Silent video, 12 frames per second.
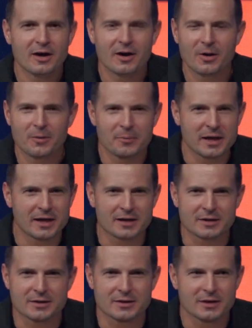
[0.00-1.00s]
Oh,
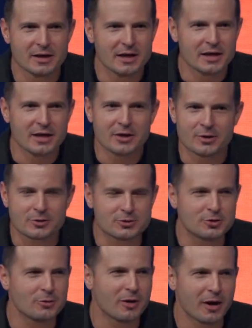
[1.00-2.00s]
man, he
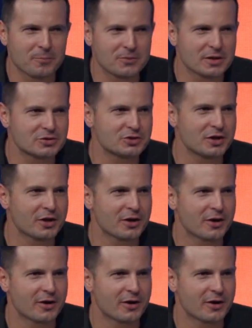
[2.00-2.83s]
hooked you up this year.